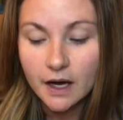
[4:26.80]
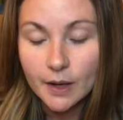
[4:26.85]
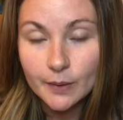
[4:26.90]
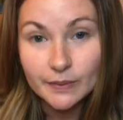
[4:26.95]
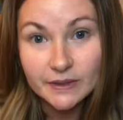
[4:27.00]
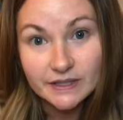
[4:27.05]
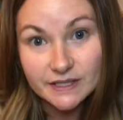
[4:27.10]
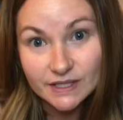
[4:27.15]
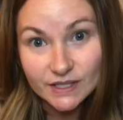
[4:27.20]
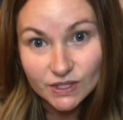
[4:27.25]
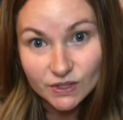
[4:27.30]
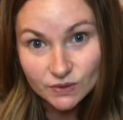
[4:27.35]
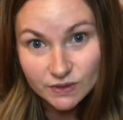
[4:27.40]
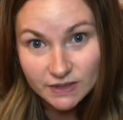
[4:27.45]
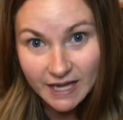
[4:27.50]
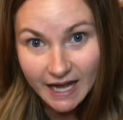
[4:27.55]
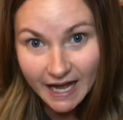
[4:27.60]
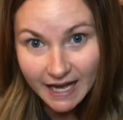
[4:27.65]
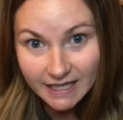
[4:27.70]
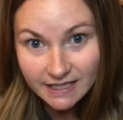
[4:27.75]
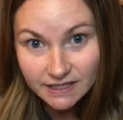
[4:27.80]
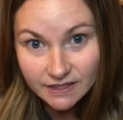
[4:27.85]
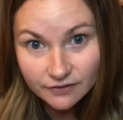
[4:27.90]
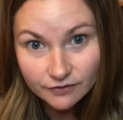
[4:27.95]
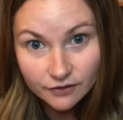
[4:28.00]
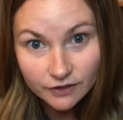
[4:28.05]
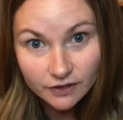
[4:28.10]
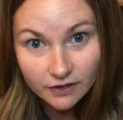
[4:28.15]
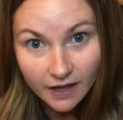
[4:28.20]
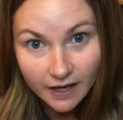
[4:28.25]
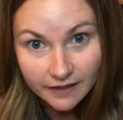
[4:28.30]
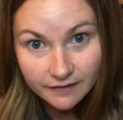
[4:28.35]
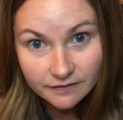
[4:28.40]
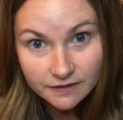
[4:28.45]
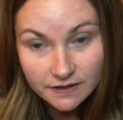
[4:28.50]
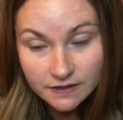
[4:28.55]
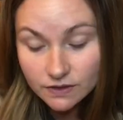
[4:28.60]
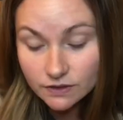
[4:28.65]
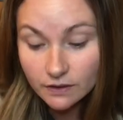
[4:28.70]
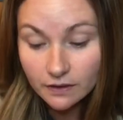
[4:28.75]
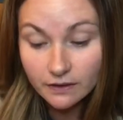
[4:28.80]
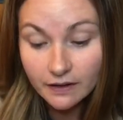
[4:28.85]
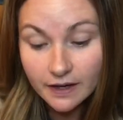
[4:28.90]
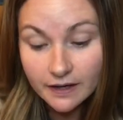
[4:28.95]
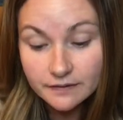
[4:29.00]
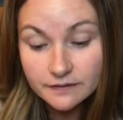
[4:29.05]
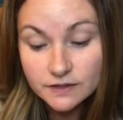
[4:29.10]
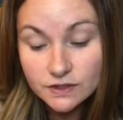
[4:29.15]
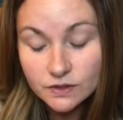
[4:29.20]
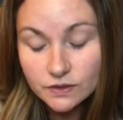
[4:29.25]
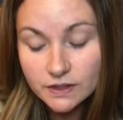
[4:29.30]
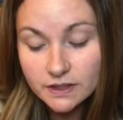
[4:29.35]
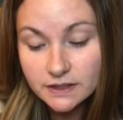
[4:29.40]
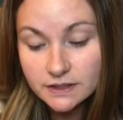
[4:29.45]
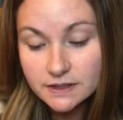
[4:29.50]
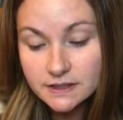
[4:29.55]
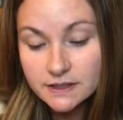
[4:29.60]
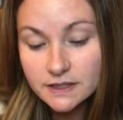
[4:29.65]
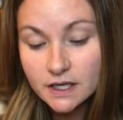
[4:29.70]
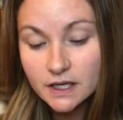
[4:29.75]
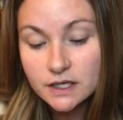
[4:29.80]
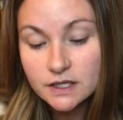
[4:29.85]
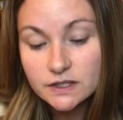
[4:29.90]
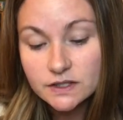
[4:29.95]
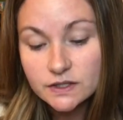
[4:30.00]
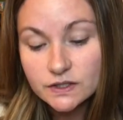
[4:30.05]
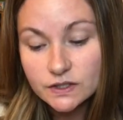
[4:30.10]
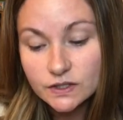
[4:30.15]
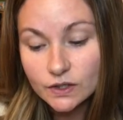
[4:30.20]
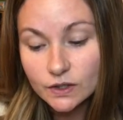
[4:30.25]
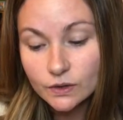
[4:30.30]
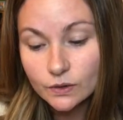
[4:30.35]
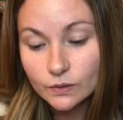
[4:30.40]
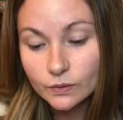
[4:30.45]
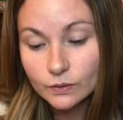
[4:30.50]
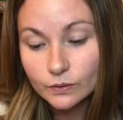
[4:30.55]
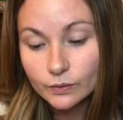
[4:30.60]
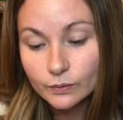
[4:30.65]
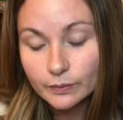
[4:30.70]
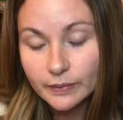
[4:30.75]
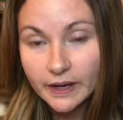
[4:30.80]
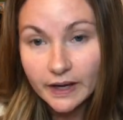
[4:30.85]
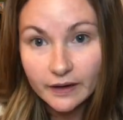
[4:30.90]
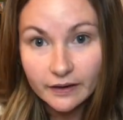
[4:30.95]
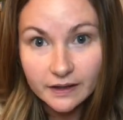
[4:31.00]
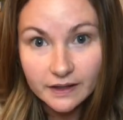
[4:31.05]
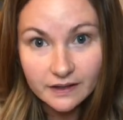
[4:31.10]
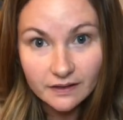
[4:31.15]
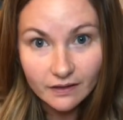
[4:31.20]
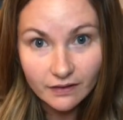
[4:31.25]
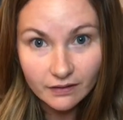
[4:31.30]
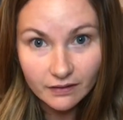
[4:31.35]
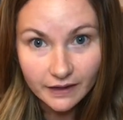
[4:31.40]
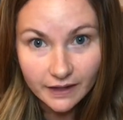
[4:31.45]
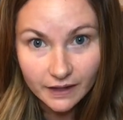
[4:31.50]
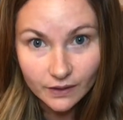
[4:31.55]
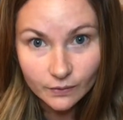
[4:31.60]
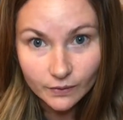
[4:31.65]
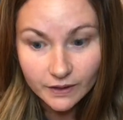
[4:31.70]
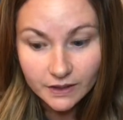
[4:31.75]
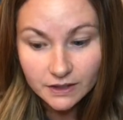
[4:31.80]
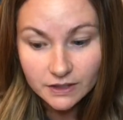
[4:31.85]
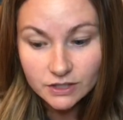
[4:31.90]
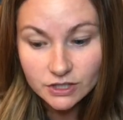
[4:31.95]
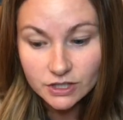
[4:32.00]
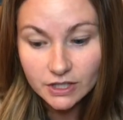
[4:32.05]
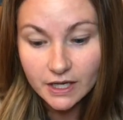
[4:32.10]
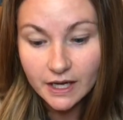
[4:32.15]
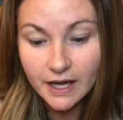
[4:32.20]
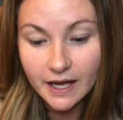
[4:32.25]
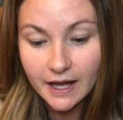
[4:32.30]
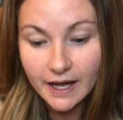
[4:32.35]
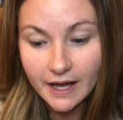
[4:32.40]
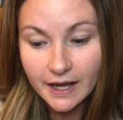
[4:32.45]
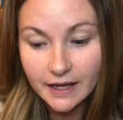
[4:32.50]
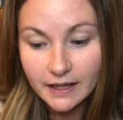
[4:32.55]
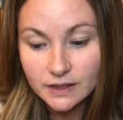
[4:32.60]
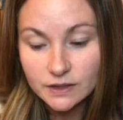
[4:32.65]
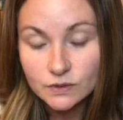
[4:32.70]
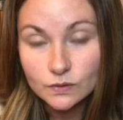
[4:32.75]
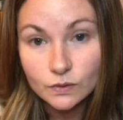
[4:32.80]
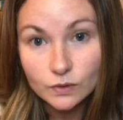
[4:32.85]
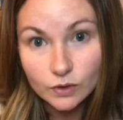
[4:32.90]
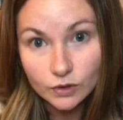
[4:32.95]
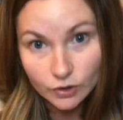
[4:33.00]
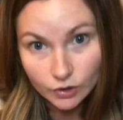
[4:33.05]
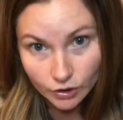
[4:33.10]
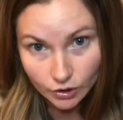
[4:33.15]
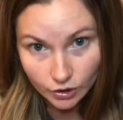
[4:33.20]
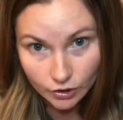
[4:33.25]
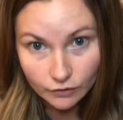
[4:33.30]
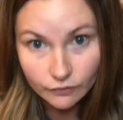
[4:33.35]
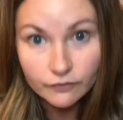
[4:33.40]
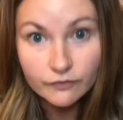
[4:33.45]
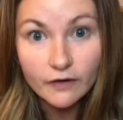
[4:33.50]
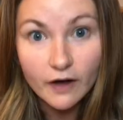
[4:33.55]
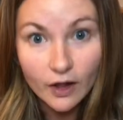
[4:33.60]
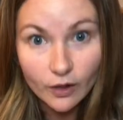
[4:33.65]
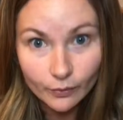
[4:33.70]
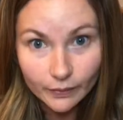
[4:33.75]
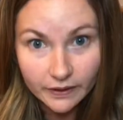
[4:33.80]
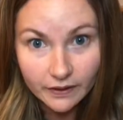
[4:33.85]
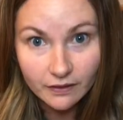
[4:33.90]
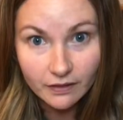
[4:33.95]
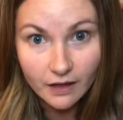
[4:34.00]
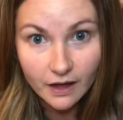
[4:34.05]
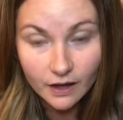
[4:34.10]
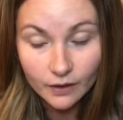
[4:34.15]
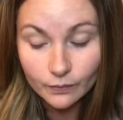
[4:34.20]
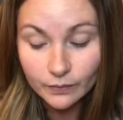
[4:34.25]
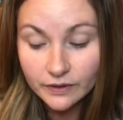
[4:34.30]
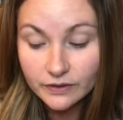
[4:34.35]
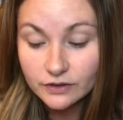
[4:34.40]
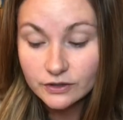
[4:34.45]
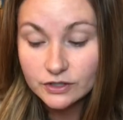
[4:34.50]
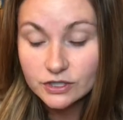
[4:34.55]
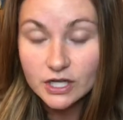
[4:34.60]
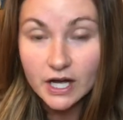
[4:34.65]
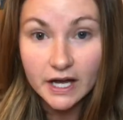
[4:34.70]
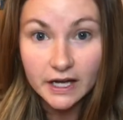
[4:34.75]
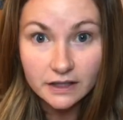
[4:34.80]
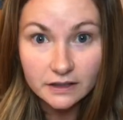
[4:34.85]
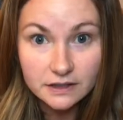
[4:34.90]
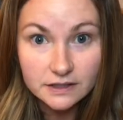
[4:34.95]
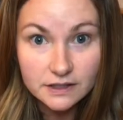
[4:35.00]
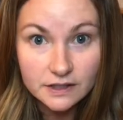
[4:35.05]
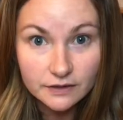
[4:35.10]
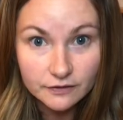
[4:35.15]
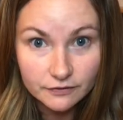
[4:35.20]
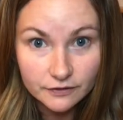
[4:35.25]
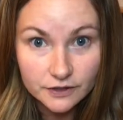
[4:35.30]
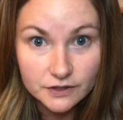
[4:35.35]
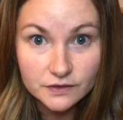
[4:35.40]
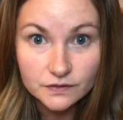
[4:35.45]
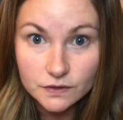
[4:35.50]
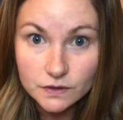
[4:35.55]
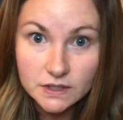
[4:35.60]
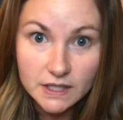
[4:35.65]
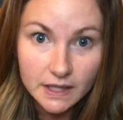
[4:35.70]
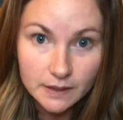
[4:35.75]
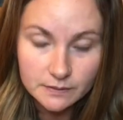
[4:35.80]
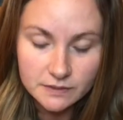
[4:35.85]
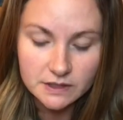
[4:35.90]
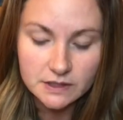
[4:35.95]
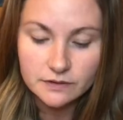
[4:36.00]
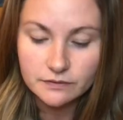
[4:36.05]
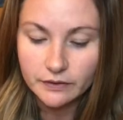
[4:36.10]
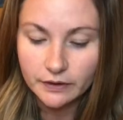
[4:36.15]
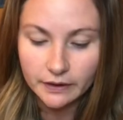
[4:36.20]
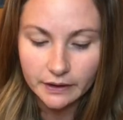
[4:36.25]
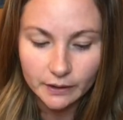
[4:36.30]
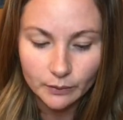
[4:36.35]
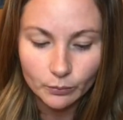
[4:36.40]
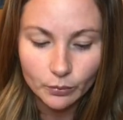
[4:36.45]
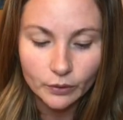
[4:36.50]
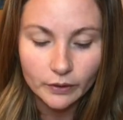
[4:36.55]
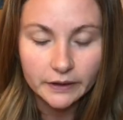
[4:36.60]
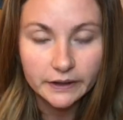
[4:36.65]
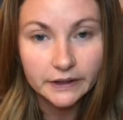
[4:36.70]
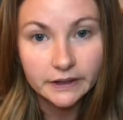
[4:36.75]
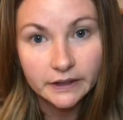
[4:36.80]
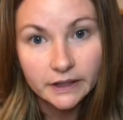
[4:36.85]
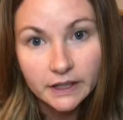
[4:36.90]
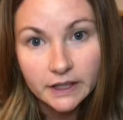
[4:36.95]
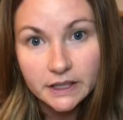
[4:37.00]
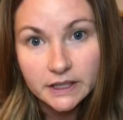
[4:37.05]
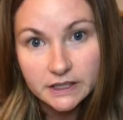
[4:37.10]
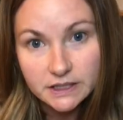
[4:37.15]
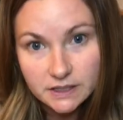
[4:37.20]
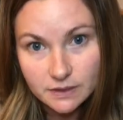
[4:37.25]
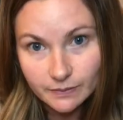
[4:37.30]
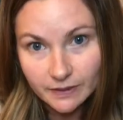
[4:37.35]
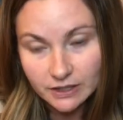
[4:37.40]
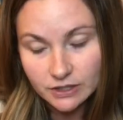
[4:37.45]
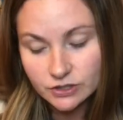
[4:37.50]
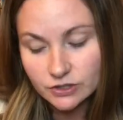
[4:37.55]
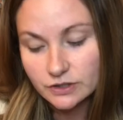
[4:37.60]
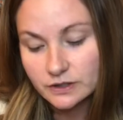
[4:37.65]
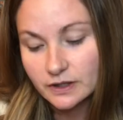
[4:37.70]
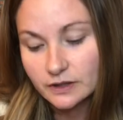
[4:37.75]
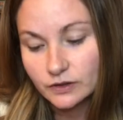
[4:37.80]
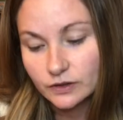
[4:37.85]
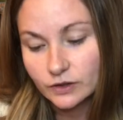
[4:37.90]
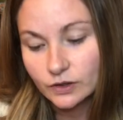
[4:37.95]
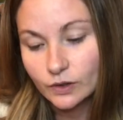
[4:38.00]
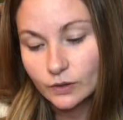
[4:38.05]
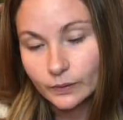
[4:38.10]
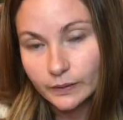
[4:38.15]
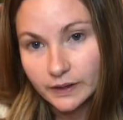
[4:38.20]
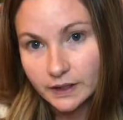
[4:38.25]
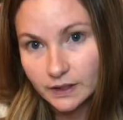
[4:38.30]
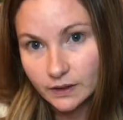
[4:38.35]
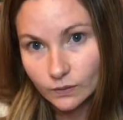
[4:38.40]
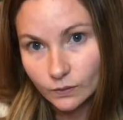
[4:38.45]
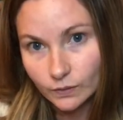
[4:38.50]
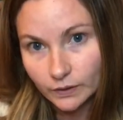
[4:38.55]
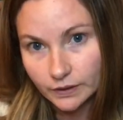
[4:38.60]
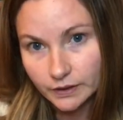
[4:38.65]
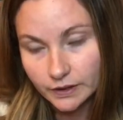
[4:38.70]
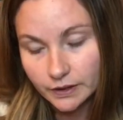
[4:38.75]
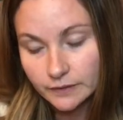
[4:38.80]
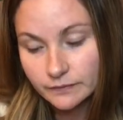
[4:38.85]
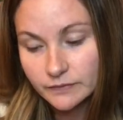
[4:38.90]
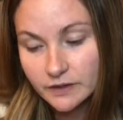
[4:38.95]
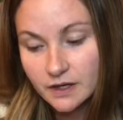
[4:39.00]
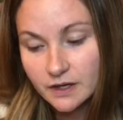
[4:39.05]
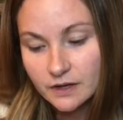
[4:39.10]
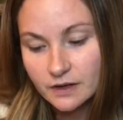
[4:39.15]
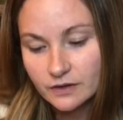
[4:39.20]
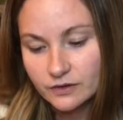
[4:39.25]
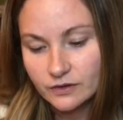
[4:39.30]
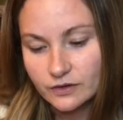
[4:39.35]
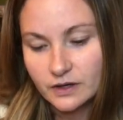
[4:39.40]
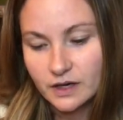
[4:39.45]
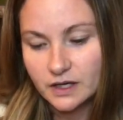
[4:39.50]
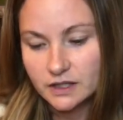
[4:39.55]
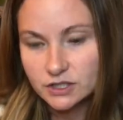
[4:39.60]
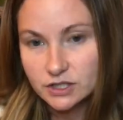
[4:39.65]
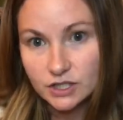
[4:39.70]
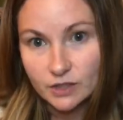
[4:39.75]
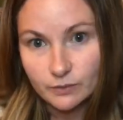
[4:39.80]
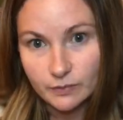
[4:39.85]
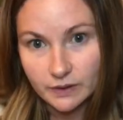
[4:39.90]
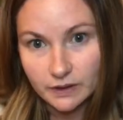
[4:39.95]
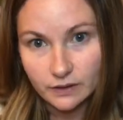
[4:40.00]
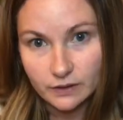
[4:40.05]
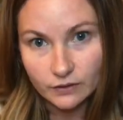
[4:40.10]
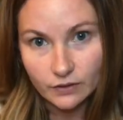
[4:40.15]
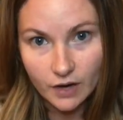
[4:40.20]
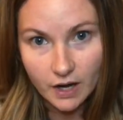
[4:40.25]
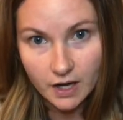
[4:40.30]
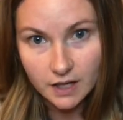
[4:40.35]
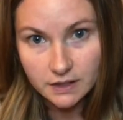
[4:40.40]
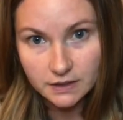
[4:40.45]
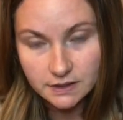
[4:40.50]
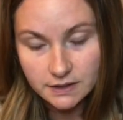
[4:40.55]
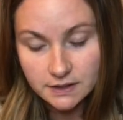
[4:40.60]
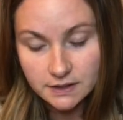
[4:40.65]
It's a new task for a lot of students, so pairing the language and following along with your child the first few times is very important to make sure that they're going in order. They're not jumping across.